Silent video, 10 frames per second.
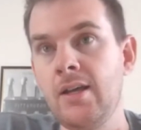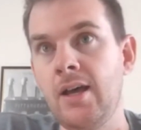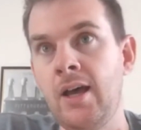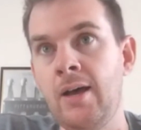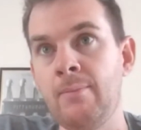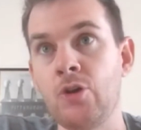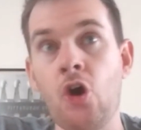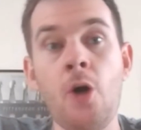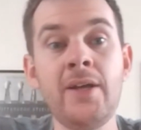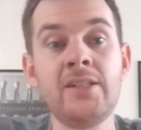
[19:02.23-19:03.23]
um,
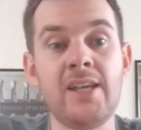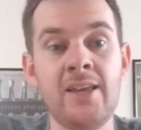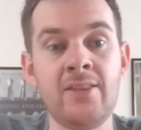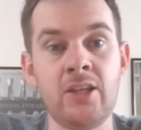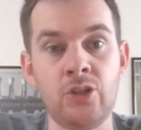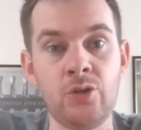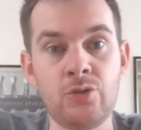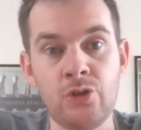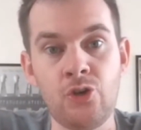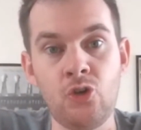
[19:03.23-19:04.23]
comments in the
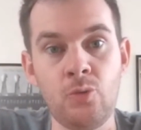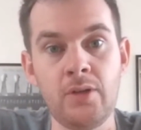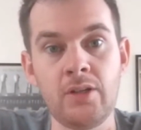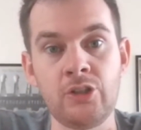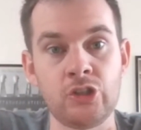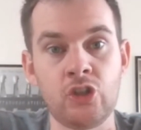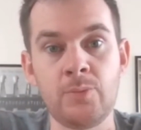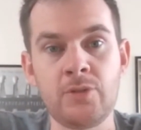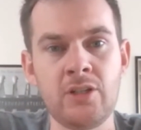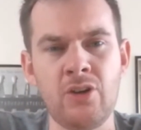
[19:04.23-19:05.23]
YouTube
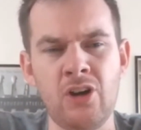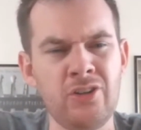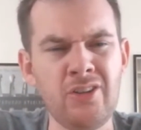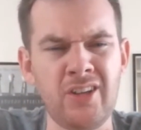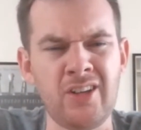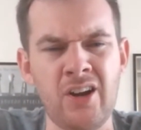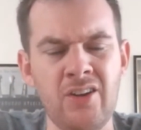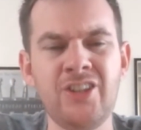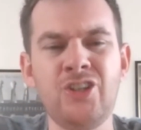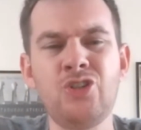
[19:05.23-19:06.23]
description, or not no no
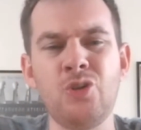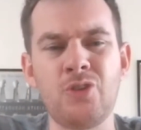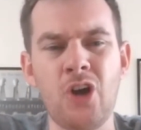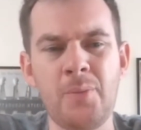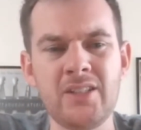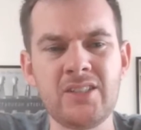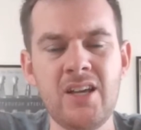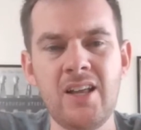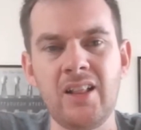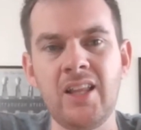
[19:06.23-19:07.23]
in the YouTube comments
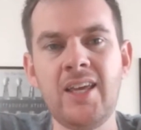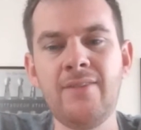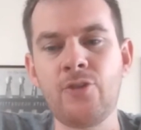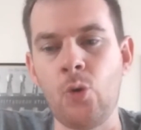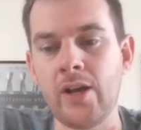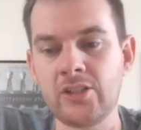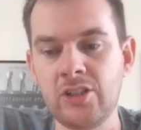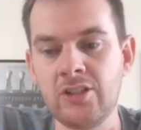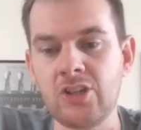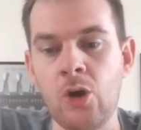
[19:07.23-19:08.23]
leave questions.